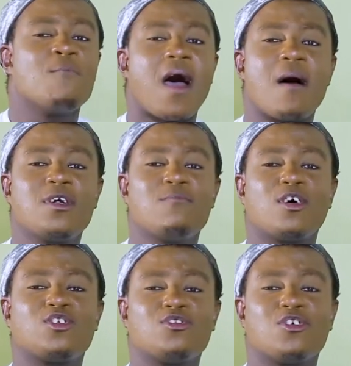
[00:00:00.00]
Mommy,
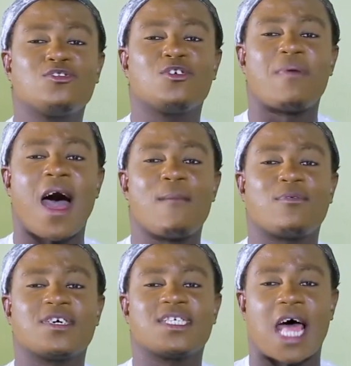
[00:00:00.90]
but don't
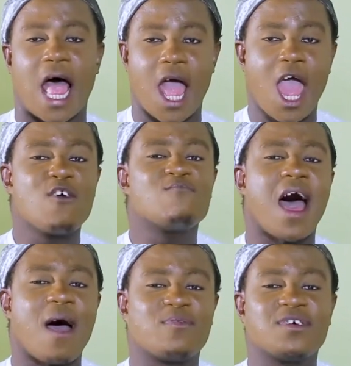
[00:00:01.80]

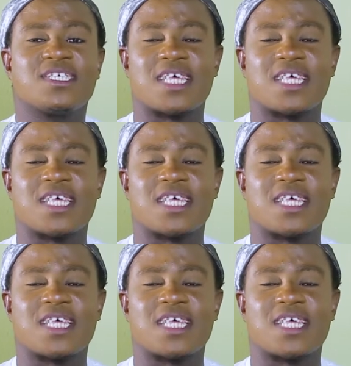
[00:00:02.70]
papa,